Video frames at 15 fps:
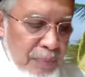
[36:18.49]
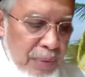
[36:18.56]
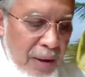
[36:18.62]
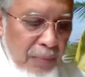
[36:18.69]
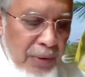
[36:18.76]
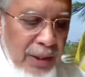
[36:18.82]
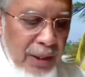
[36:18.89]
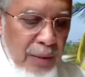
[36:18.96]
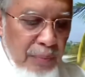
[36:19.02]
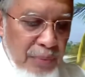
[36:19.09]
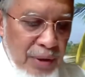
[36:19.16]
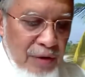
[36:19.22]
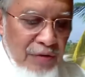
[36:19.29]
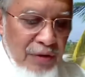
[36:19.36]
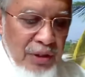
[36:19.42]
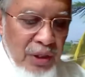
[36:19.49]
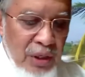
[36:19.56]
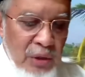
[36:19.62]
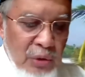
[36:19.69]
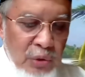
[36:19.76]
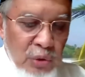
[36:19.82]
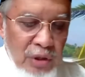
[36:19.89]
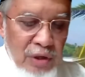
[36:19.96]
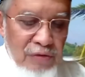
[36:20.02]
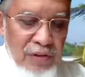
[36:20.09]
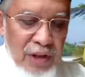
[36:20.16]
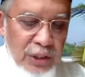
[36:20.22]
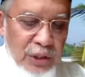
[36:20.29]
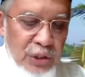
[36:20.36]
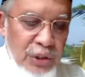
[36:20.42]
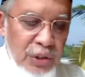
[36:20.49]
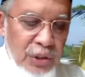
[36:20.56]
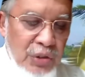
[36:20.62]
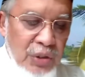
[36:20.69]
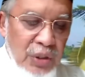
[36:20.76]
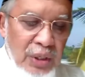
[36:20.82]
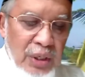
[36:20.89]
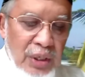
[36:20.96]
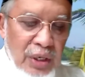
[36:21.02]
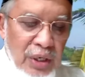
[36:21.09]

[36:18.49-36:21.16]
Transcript: public and private, to give lectures